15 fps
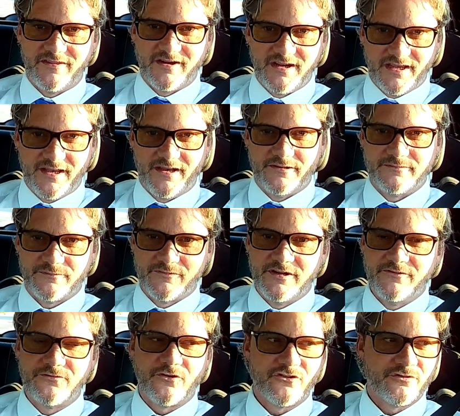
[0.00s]
There you go.
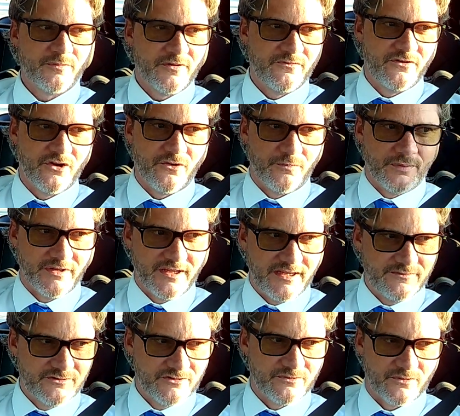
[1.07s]
Reinforcement of your own
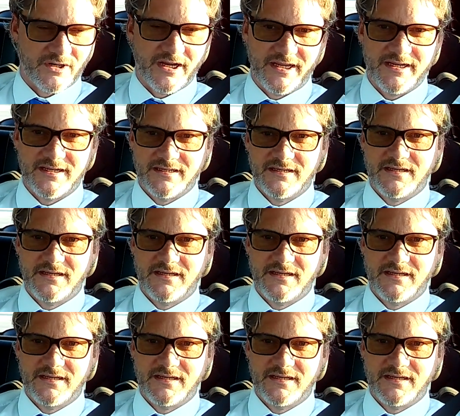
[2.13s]
beliefs, right?